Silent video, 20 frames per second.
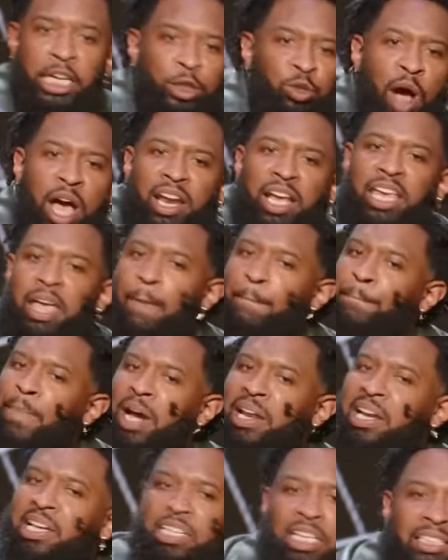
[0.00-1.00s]
trying to get
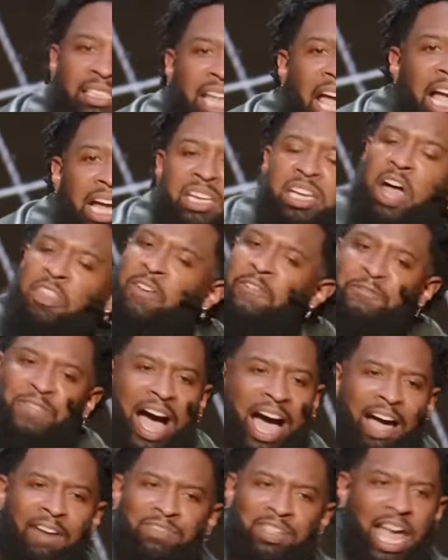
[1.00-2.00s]
money to just stay another
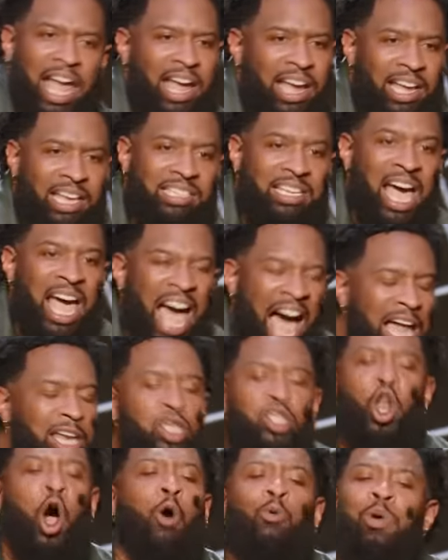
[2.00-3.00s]
five days. I
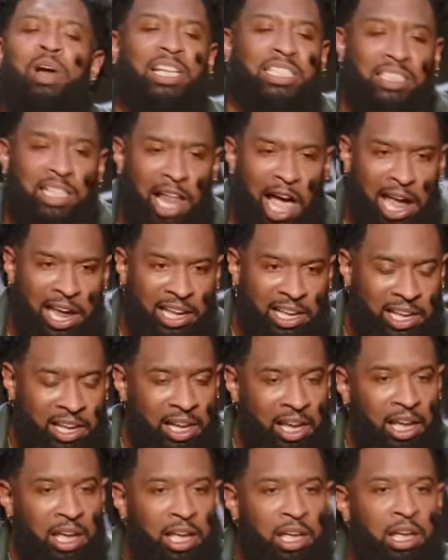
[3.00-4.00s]
know what it's like
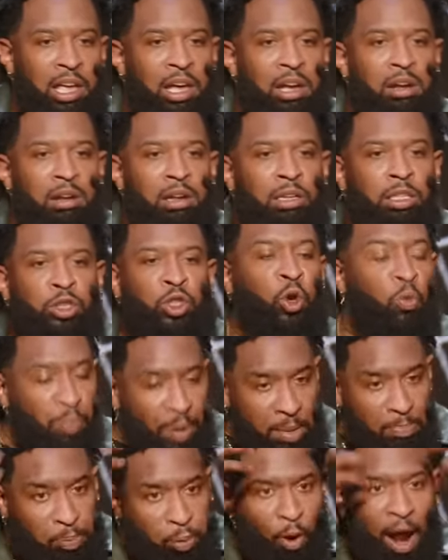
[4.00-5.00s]
to
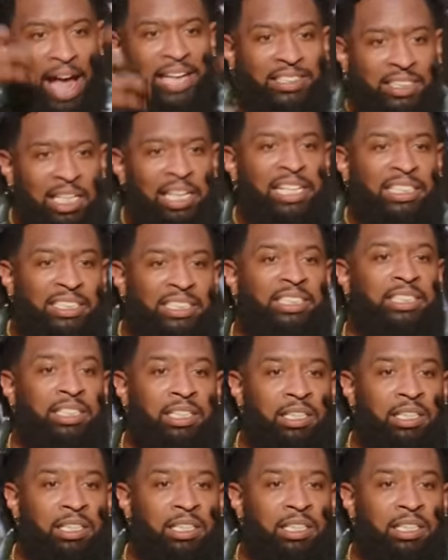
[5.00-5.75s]
be priceless,